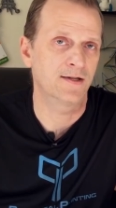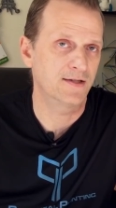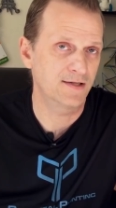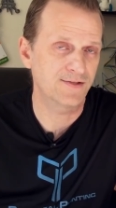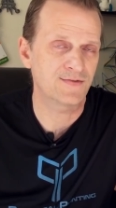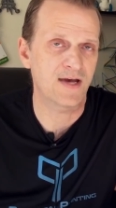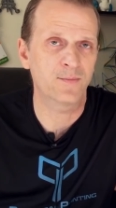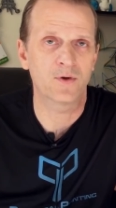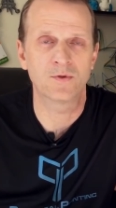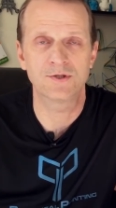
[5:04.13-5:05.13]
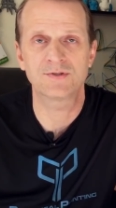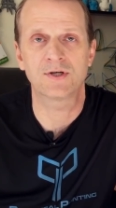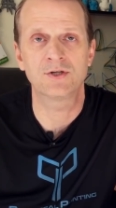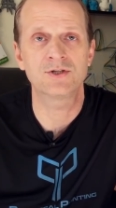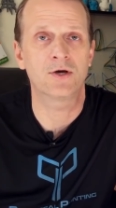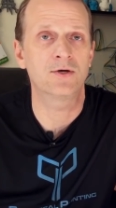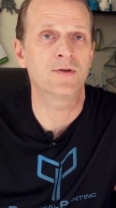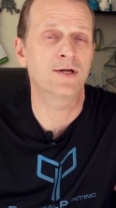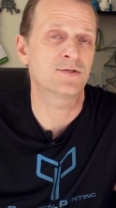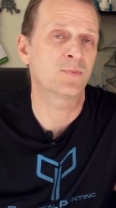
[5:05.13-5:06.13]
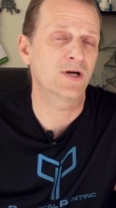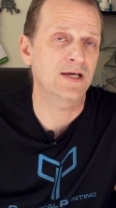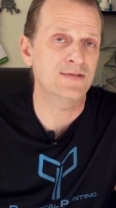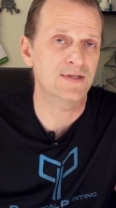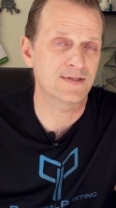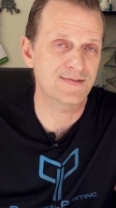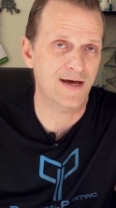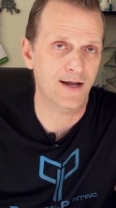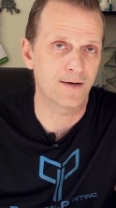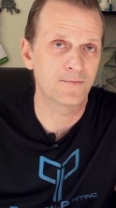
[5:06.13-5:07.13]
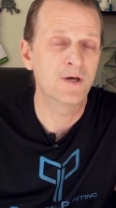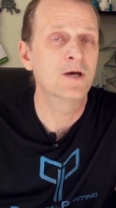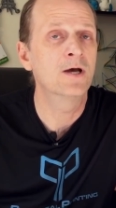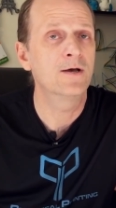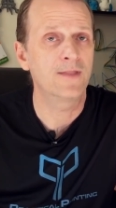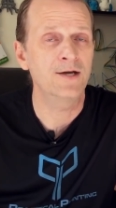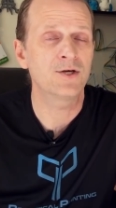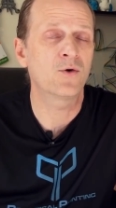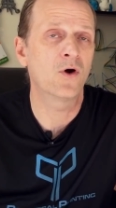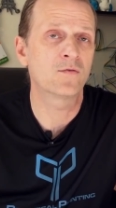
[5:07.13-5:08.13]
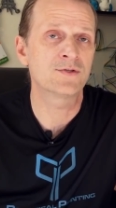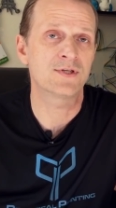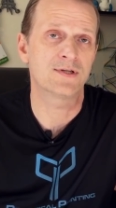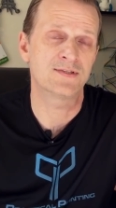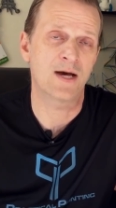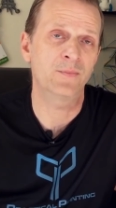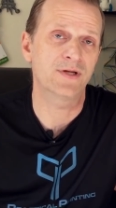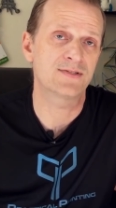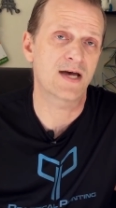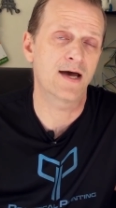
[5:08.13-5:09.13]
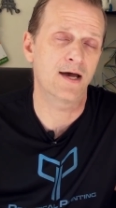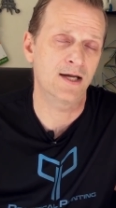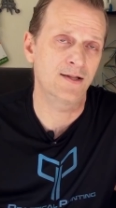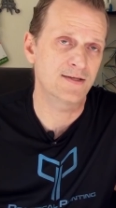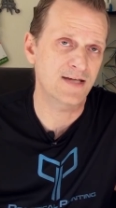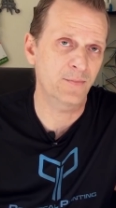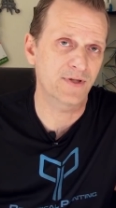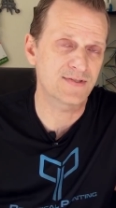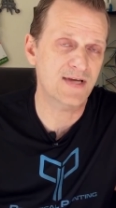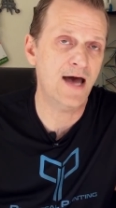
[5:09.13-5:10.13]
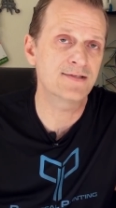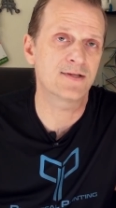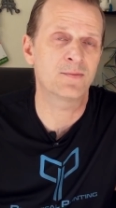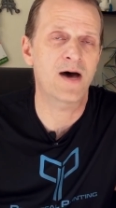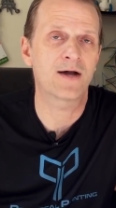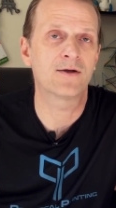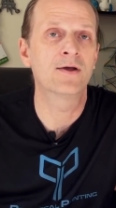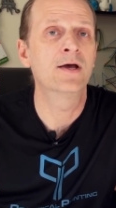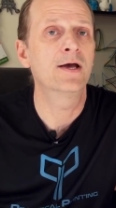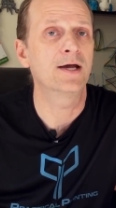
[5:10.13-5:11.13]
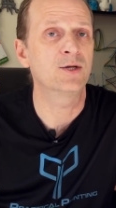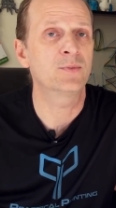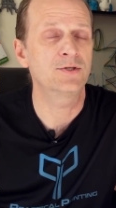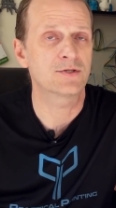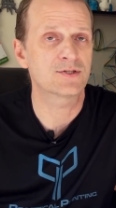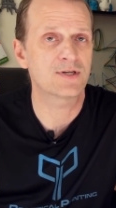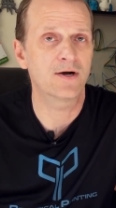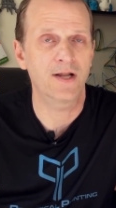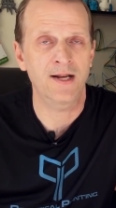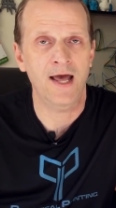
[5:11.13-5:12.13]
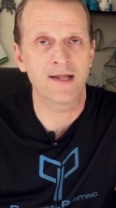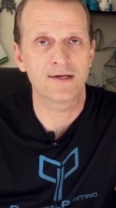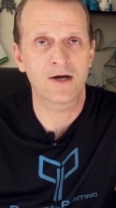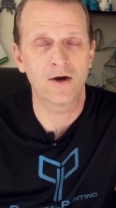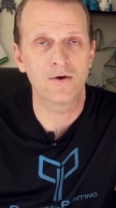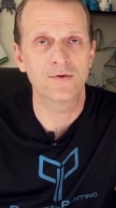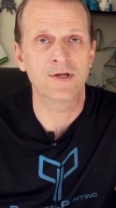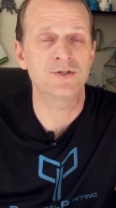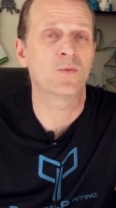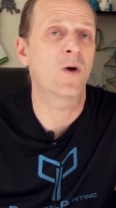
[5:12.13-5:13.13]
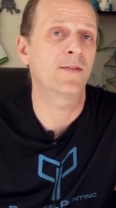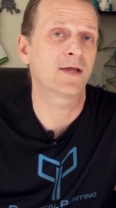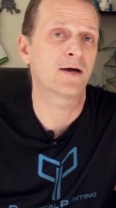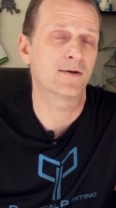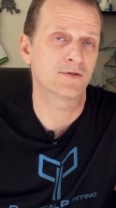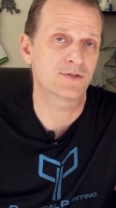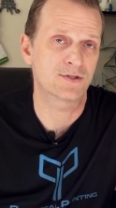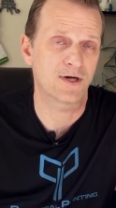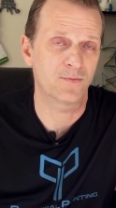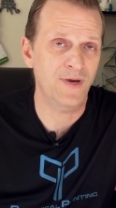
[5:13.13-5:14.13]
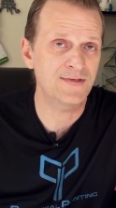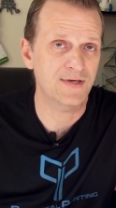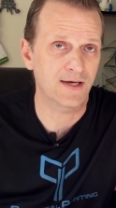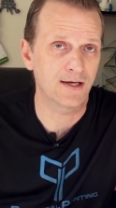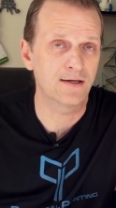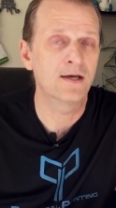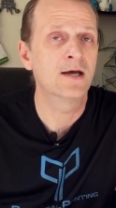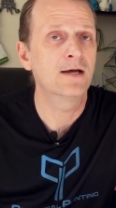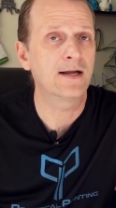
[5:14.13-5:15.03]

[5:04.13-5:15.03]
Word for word: And in this example, we're just going to show you that it's pretty easy to set up. Then you go over to the template size in the template size of the model and you put your start and end code that you want the colors to start mixing in.